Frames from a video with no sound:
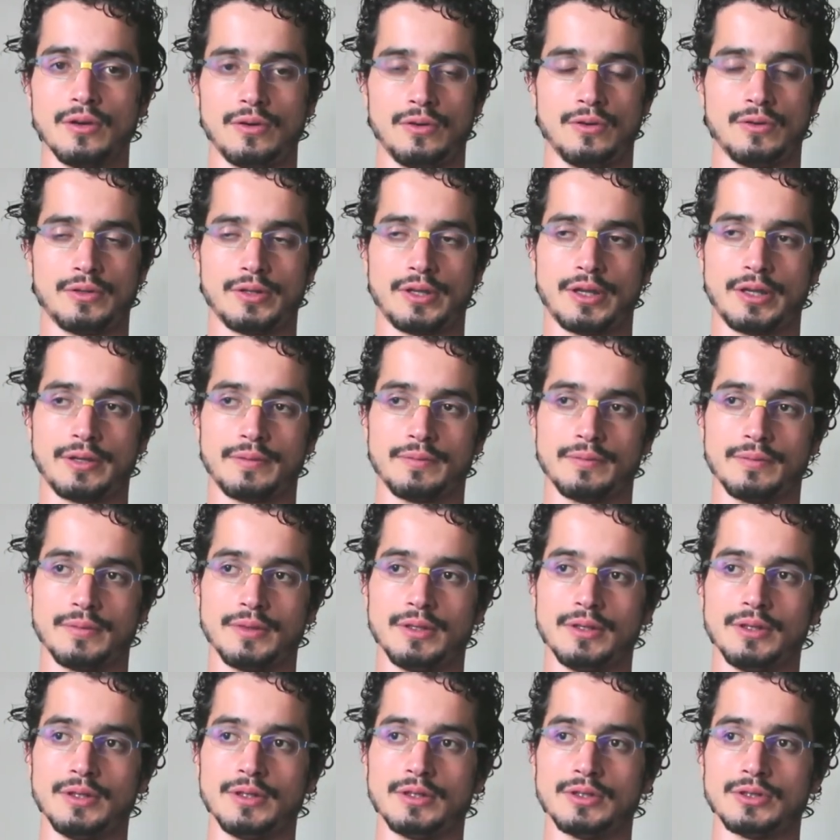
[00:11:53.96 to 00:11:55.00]
Okay.
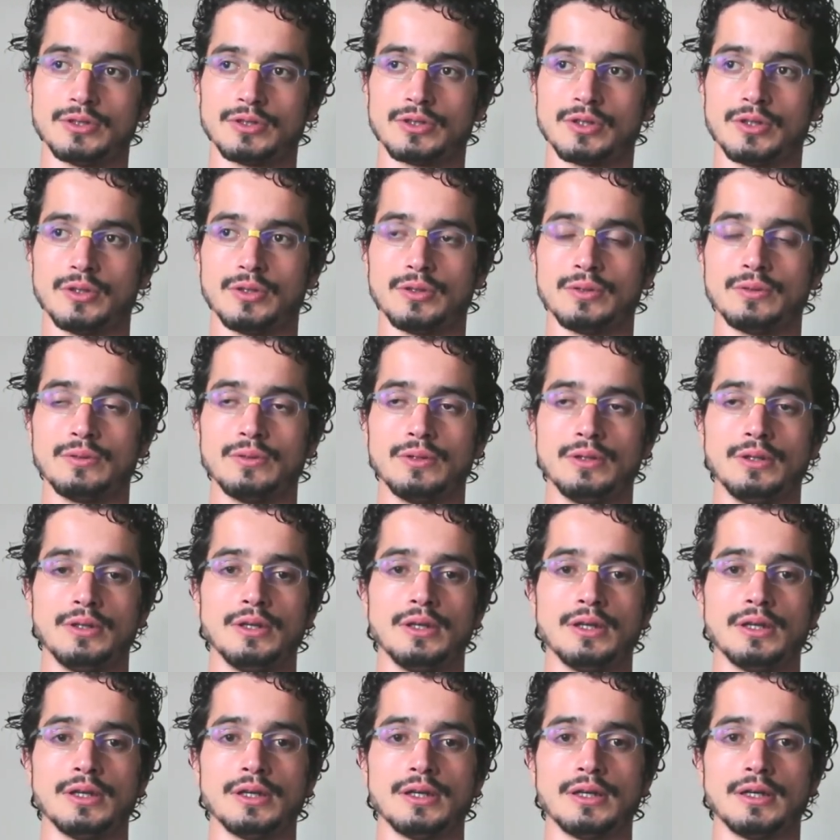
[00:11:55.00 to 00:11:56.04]
So
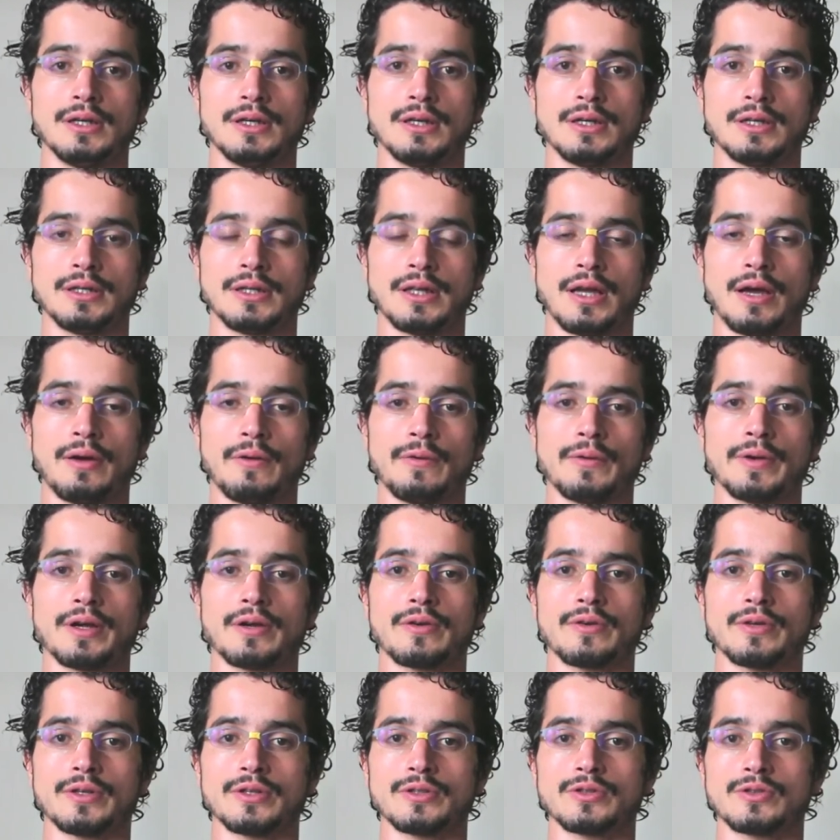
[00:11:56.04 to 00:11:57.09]
now we
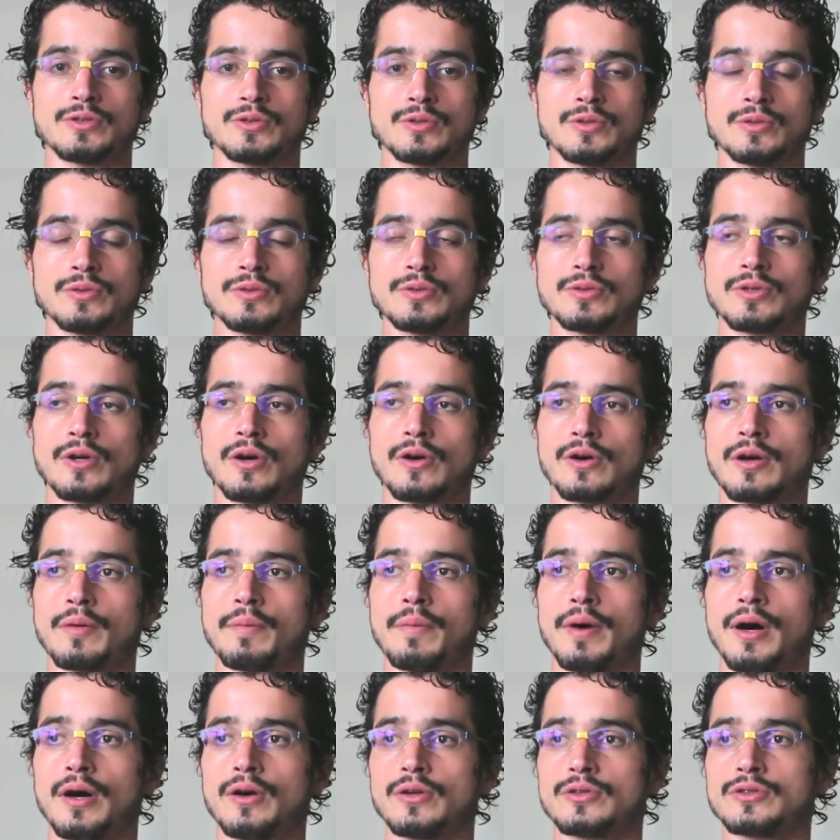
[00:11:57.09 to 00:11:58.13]
are going to talk
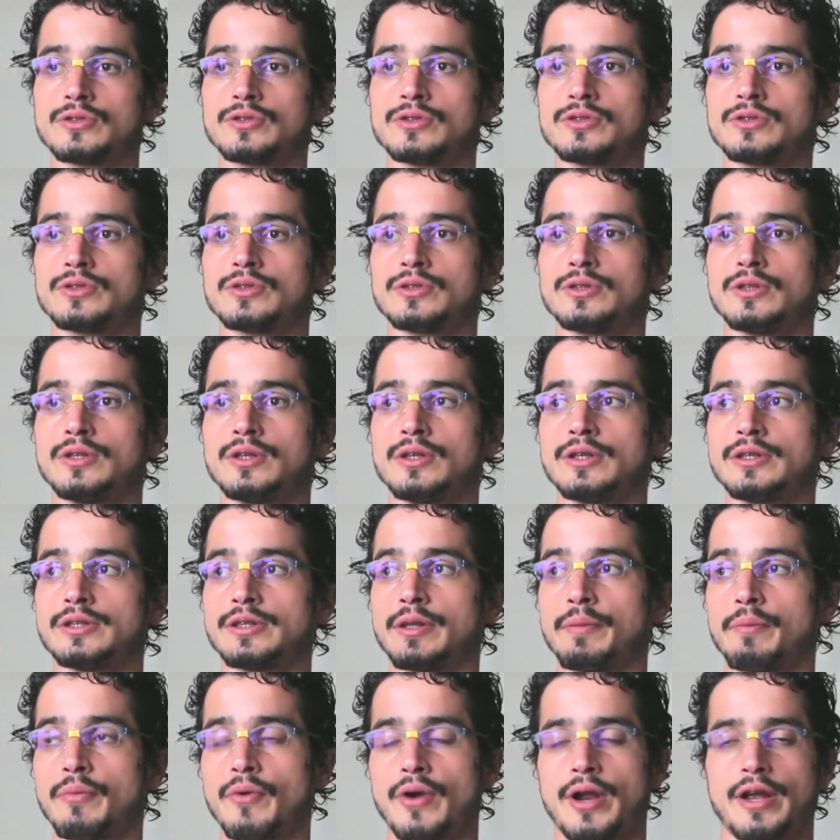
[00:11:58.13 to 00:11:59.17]
about
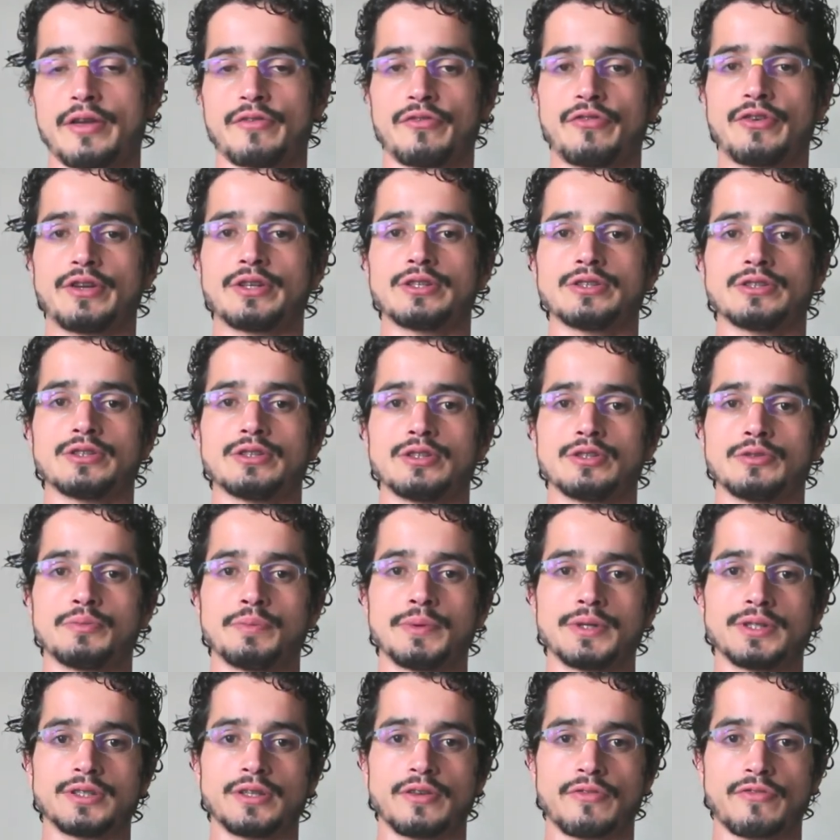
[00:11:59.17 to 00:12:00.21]
the breakfast
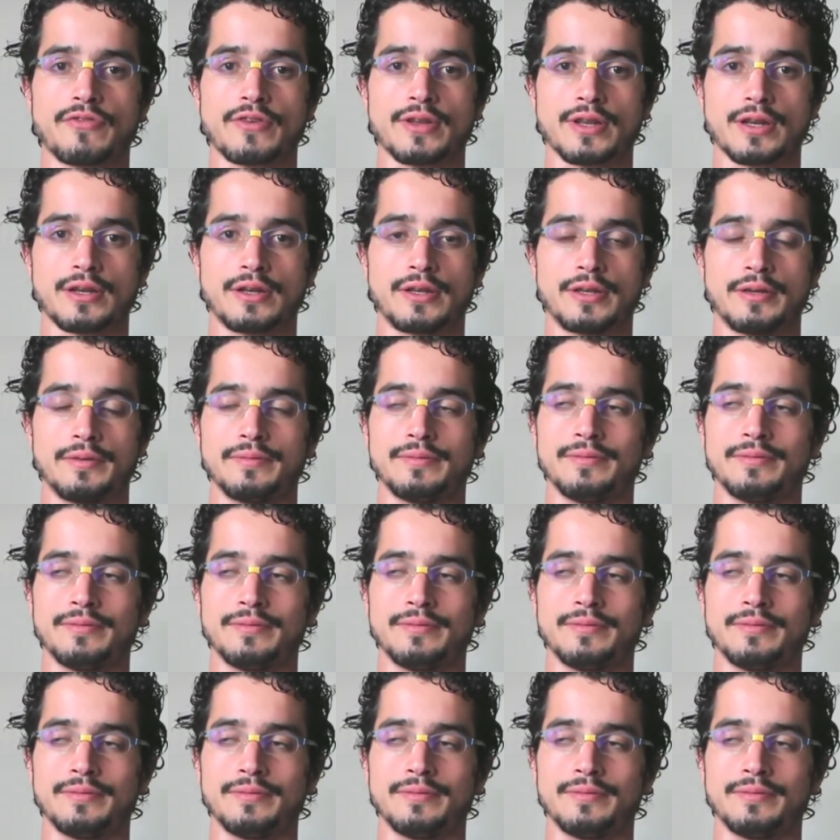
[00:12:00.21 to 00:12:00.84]
specifically.